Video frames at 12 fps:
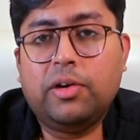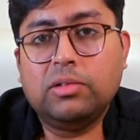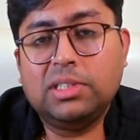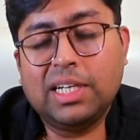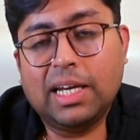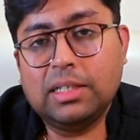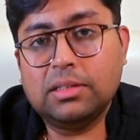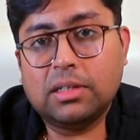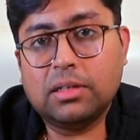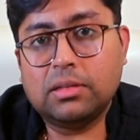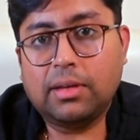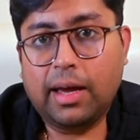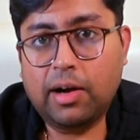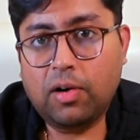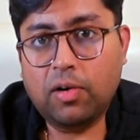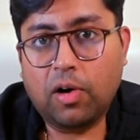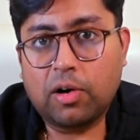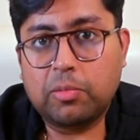change in thyroid
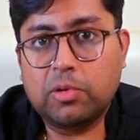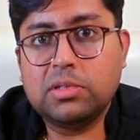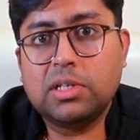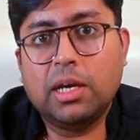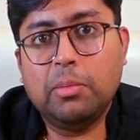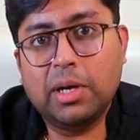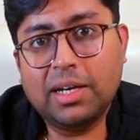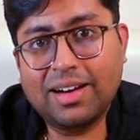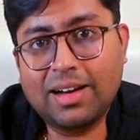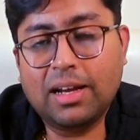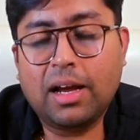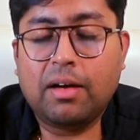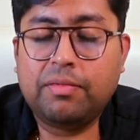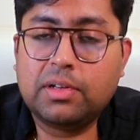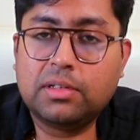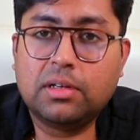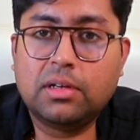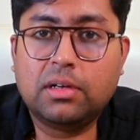hormones immediately after
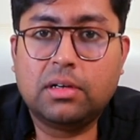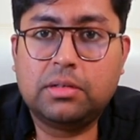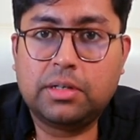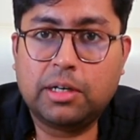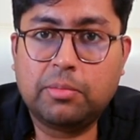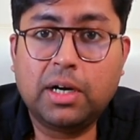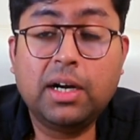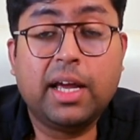the treatment,